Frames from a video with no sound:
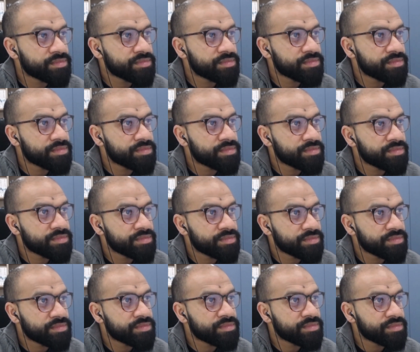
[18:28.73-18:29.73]

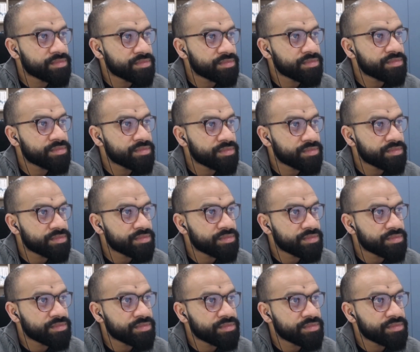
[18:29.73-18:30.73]

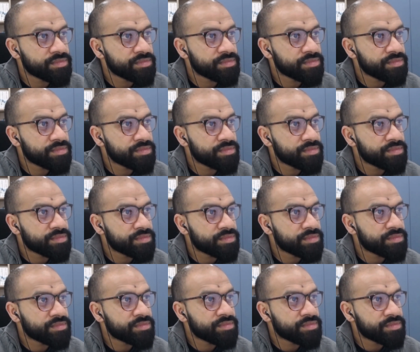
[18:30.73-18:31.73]

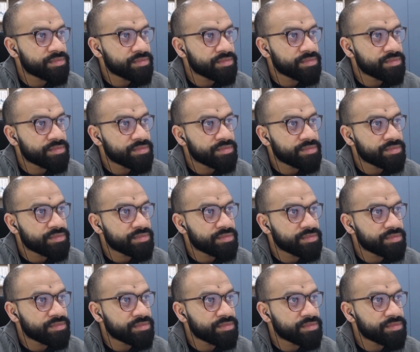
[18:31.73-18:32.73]

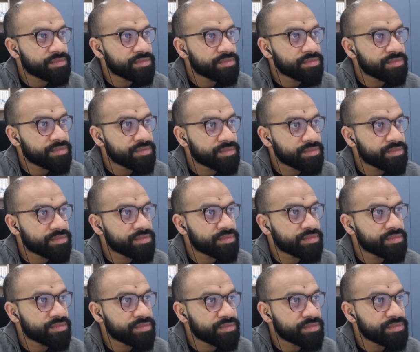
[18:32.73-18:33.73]

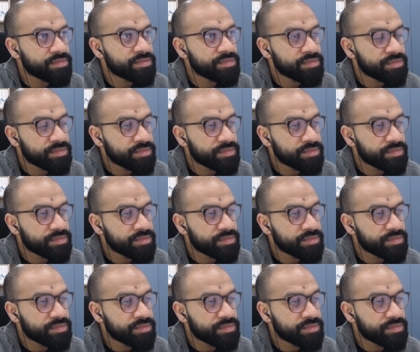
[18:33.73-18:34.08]
The person shown says nothing.